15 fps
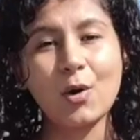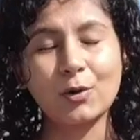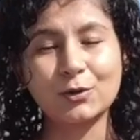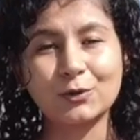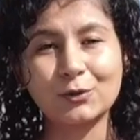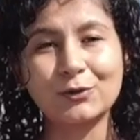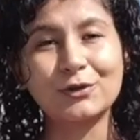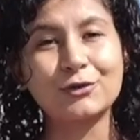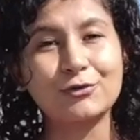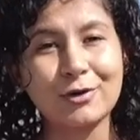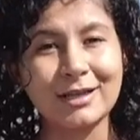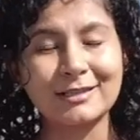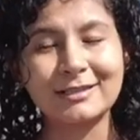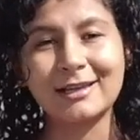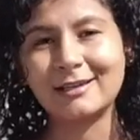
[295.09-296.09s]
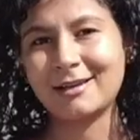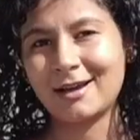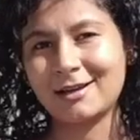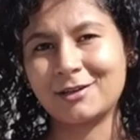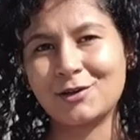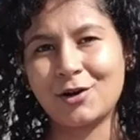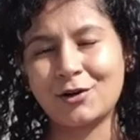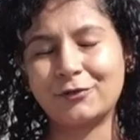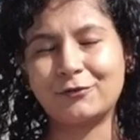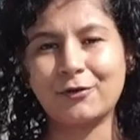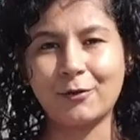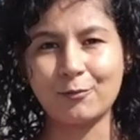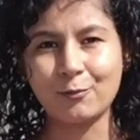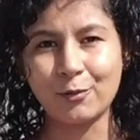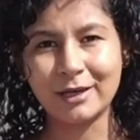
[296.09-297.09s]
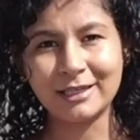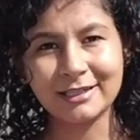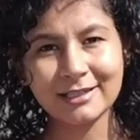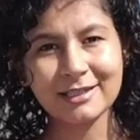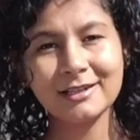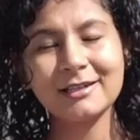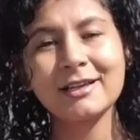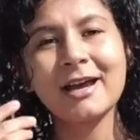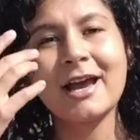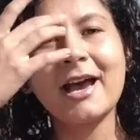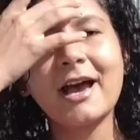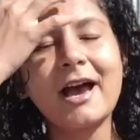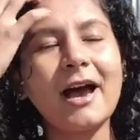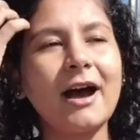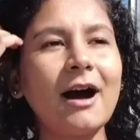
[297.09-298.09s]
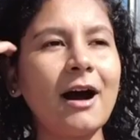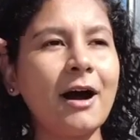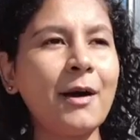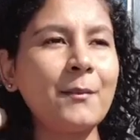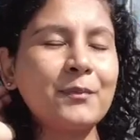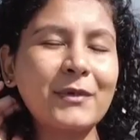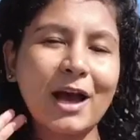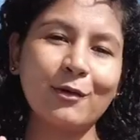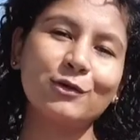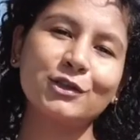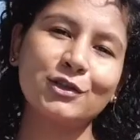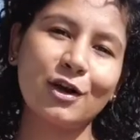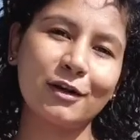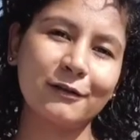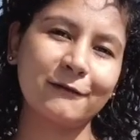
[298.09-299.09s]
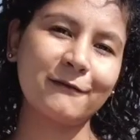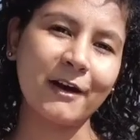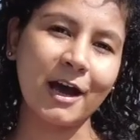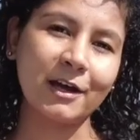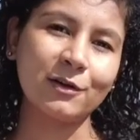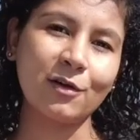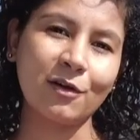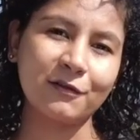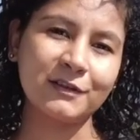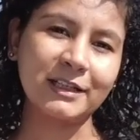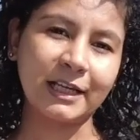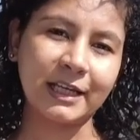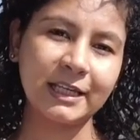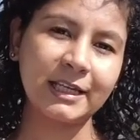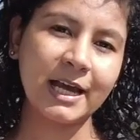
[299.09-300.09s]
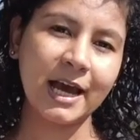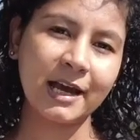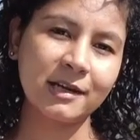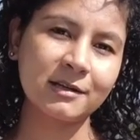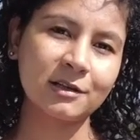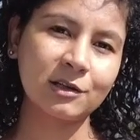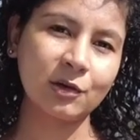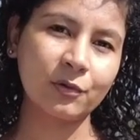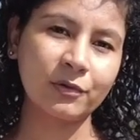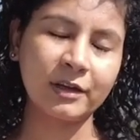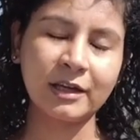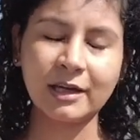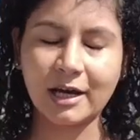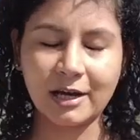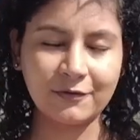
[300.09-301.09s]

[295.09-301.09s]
also the dress that I got from Vinted. I was not a fan of secondhand clothing.